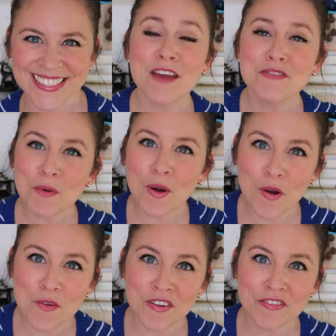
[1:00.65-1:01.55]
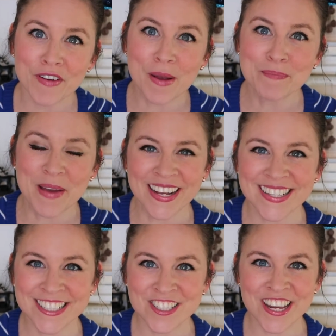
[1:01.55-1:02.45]
If you are over from
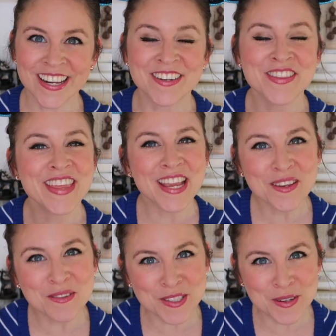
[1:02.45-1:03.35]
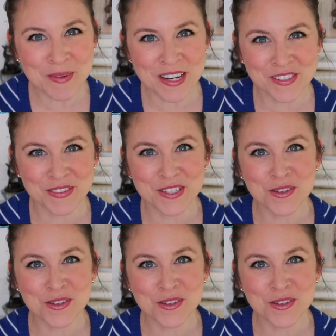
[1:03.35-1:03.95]
Bekah's channel, thank you so much for